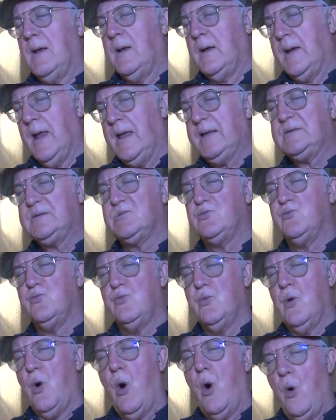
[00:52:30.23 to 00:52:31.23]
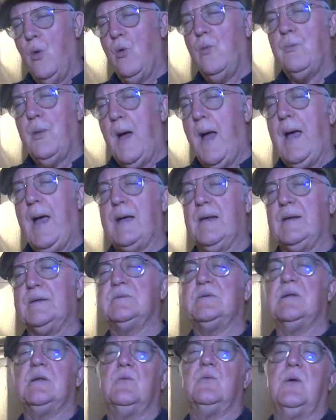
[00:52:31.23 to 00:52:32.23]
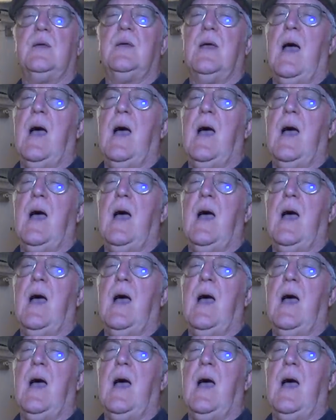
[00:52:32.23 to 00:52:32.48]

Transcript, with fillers: Let's hold back until we